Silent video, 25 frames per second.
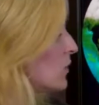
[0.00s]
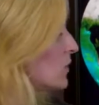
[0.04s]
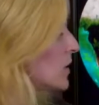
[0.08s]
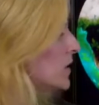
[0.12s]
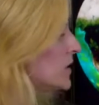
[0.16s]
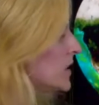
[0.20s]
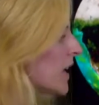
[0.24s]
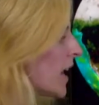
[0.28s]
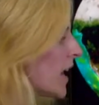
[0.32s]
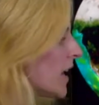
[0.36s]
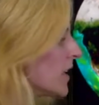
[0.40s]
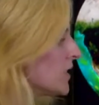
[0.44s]
the
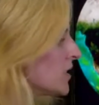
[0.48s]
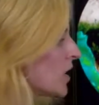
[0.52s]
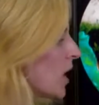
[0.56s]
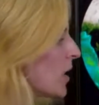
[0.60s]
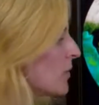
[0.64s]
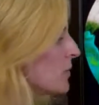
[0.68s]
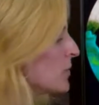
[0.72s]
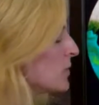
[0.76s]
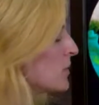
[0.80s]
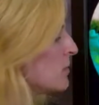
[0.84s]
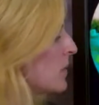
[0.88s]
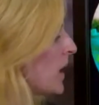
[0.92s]

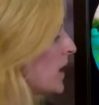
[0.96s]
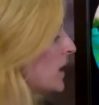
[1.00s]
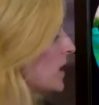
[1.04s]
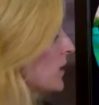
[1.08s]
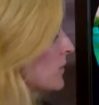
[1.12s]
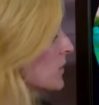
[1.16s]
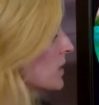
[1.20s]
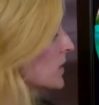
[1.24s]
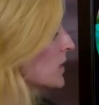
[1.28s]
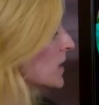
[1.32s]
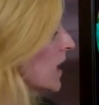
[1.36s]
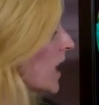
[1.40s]
diatoms mainly
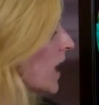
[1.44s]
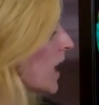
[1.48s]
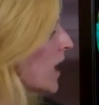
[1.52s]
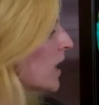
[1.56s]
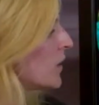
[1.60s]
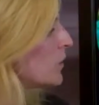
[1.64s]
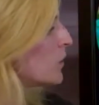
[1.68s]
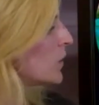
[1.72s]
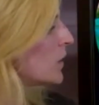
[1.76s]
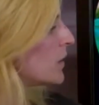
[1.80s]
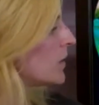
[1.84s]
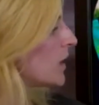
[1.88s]

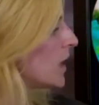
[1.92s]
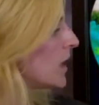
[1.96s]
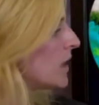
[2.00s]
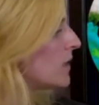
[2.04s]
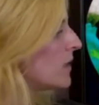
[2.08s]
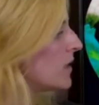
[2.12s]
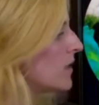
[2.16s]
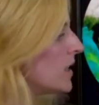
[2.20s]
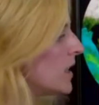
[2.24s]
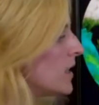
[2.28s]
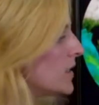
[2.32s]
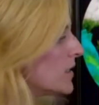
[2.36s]
reside
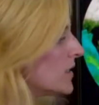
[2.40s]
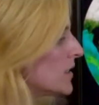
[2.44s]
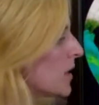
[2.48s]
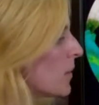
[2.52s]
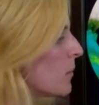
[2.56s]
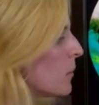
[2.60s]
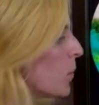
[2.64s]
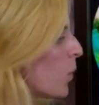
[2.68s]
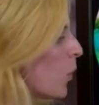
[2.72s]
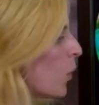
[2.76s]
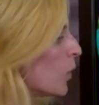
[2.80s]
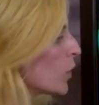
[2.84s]
within the
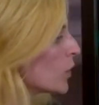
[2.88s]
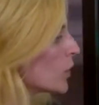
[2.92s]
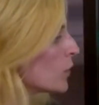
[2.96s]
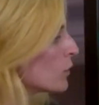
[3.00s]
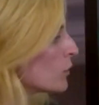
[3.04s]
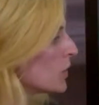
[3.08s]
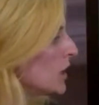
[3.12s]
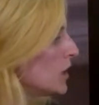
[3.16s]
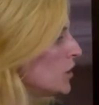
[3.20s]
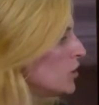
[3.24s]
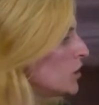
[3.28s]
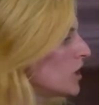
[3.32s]
subpolar
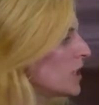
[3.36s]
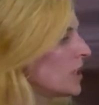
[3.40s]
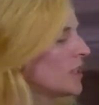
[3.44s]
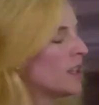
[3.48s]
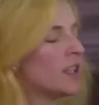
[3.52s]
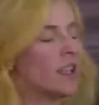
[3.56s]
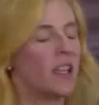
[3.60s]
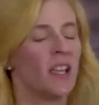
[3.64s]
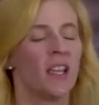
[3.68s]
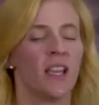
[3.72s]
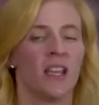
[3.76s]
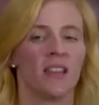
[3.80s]
region.
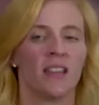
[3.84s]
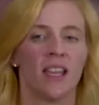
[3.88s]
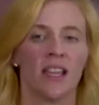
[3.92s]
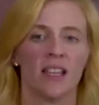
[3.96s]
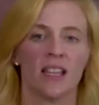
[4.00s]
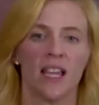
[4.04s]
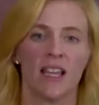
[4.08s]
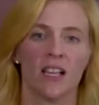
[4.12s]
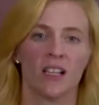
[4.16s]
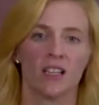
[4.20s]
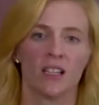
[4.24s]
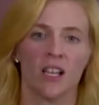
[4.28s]
They
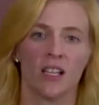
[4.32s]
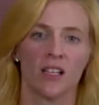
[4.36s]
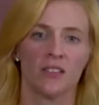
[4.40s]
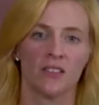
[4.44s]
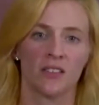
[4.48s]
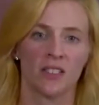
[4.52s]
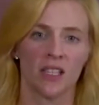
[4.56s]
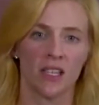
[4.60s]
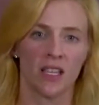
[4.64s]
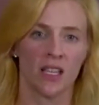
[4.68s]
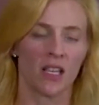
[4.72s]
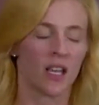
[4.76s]
like a lot of
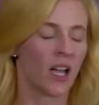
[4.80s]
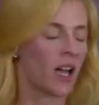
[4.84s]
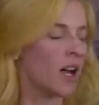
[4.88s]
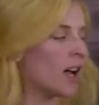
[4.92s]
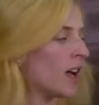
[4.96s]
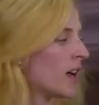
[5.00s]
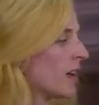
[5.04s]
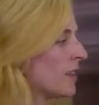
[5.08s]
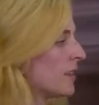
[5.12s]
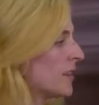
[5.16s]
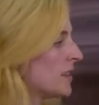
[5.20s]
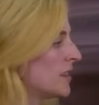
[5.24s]

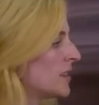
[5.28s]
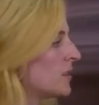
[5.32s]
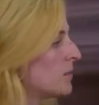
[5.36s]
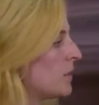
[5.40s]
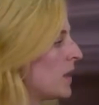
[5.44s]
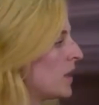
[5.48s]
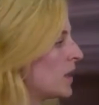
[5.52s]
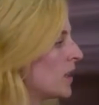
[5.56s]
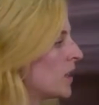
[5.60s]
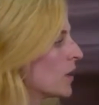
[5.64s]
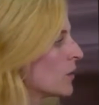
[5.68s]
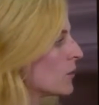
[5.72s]
silica. This is
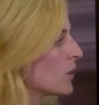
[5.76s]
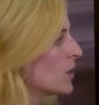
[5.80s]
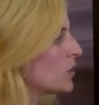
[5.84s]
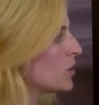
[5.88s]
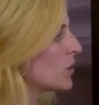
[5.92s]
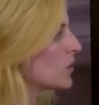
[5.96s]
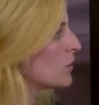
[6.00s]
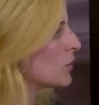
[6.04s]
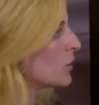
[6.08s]
mainly a region in